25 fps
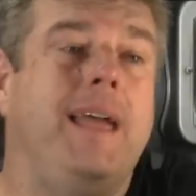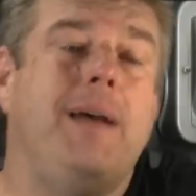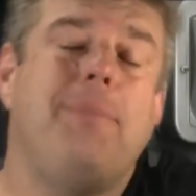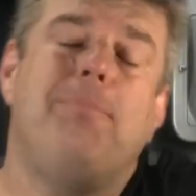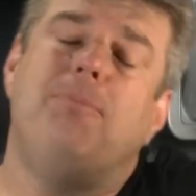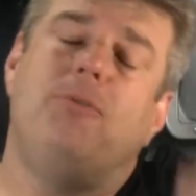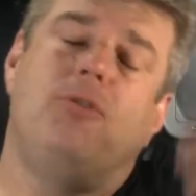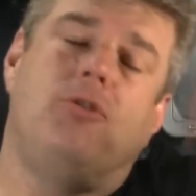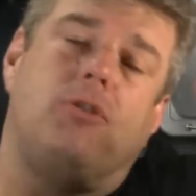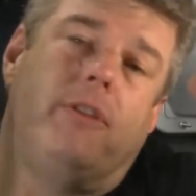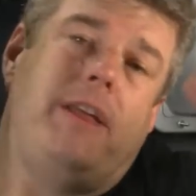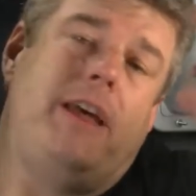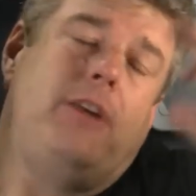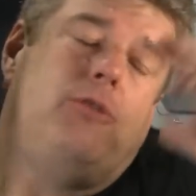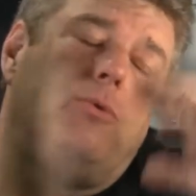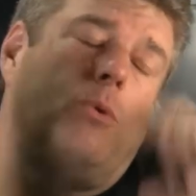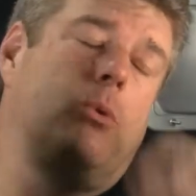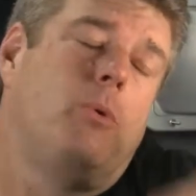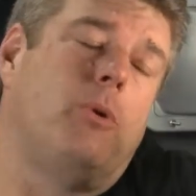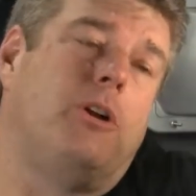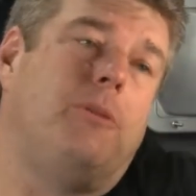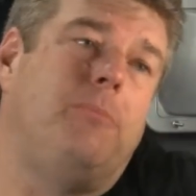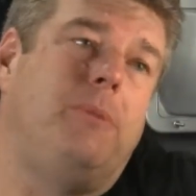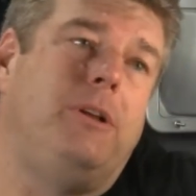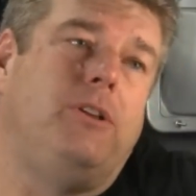Yep, so that's
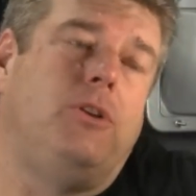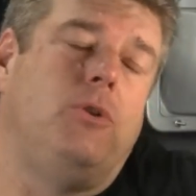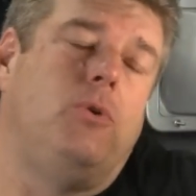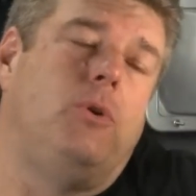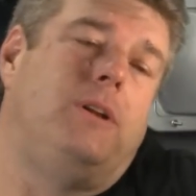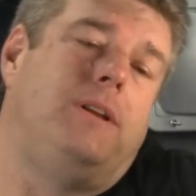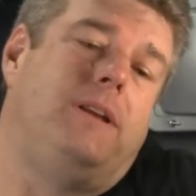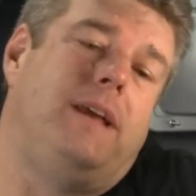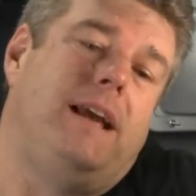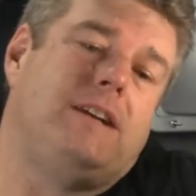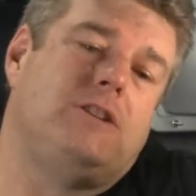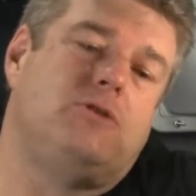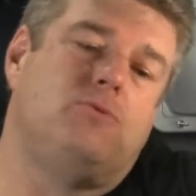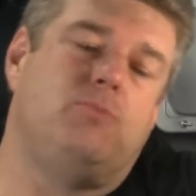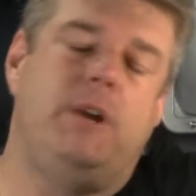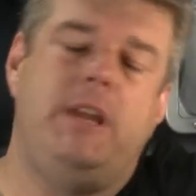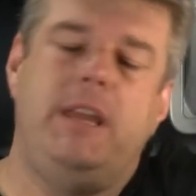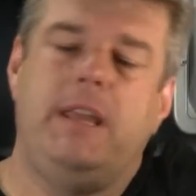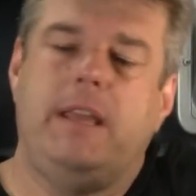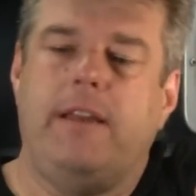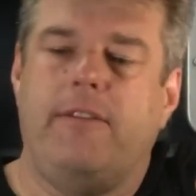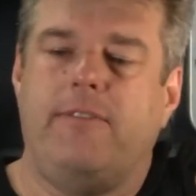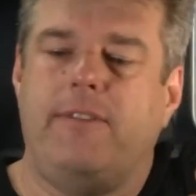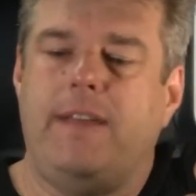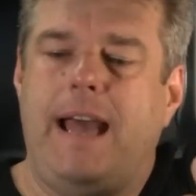what we're going to be doing next
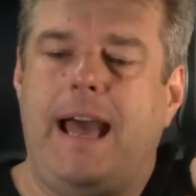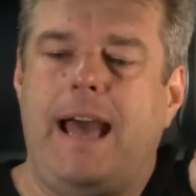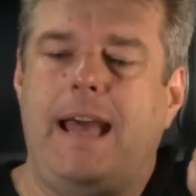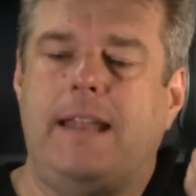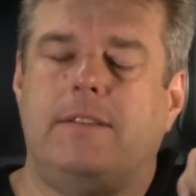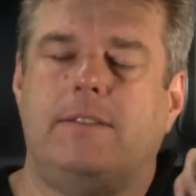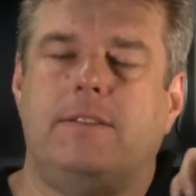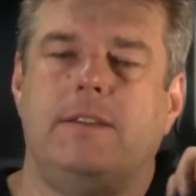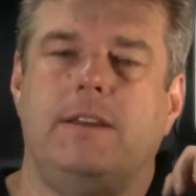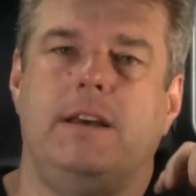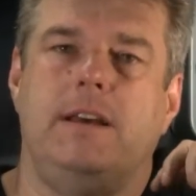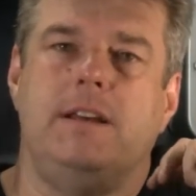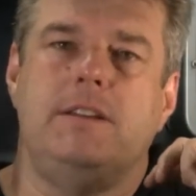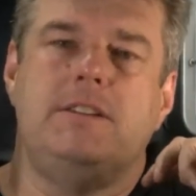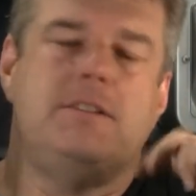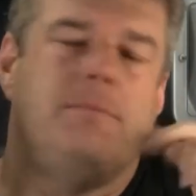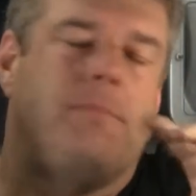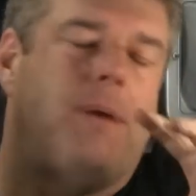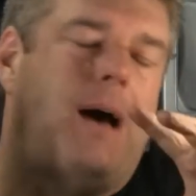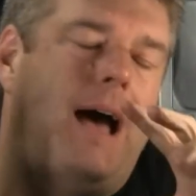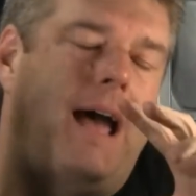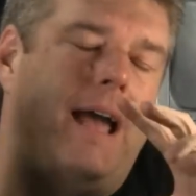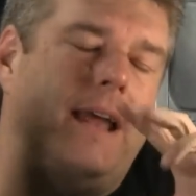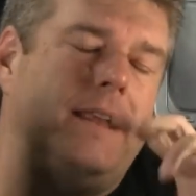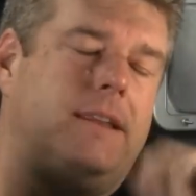week. I've got uh,
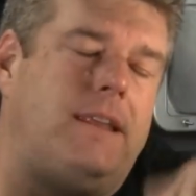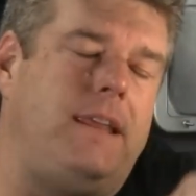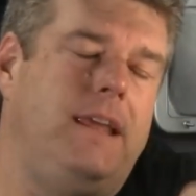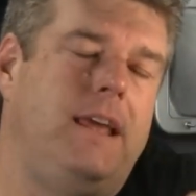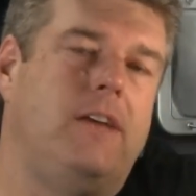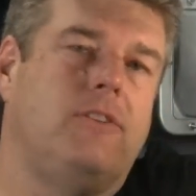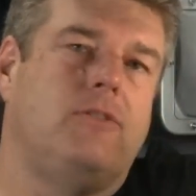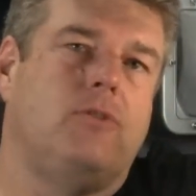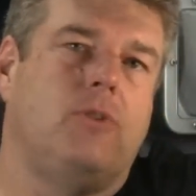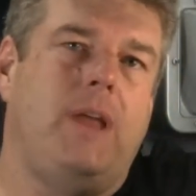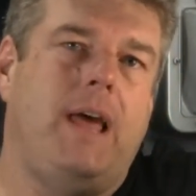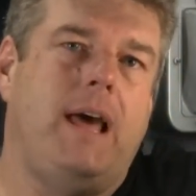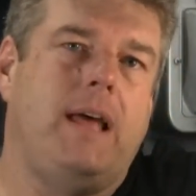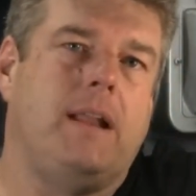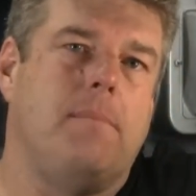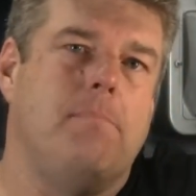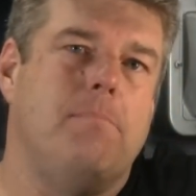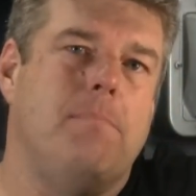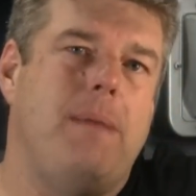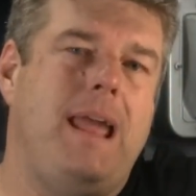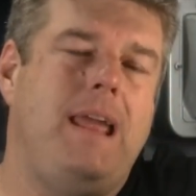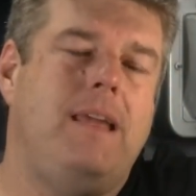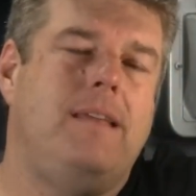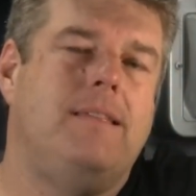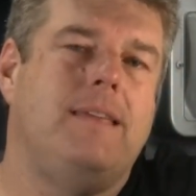some ideas on how to
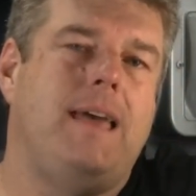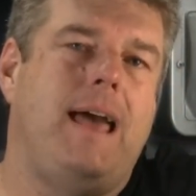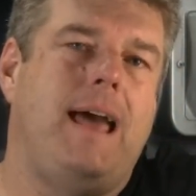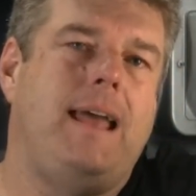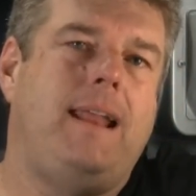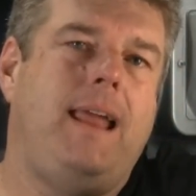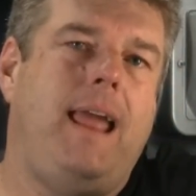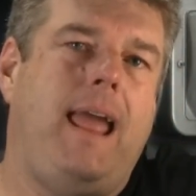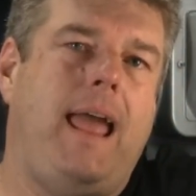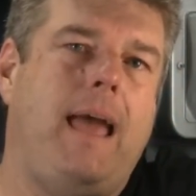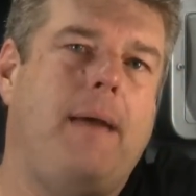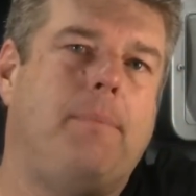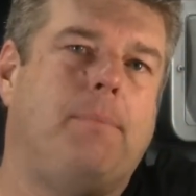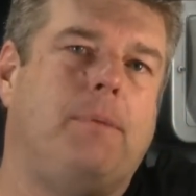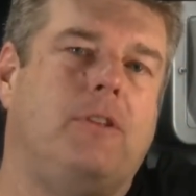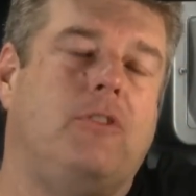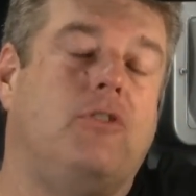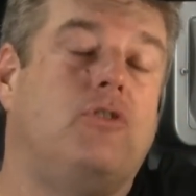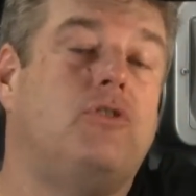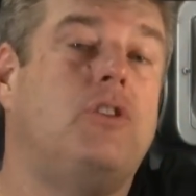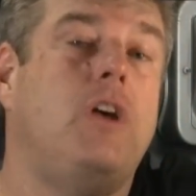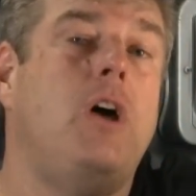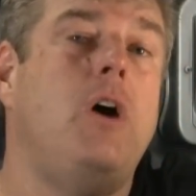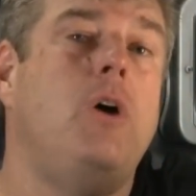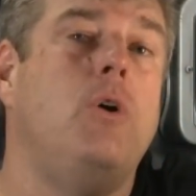make that happen.
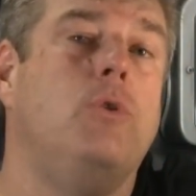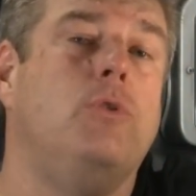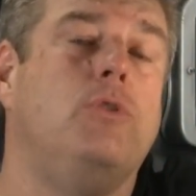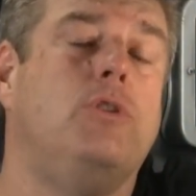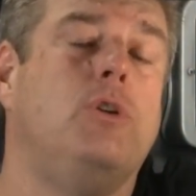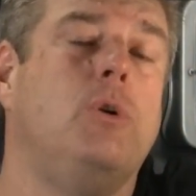So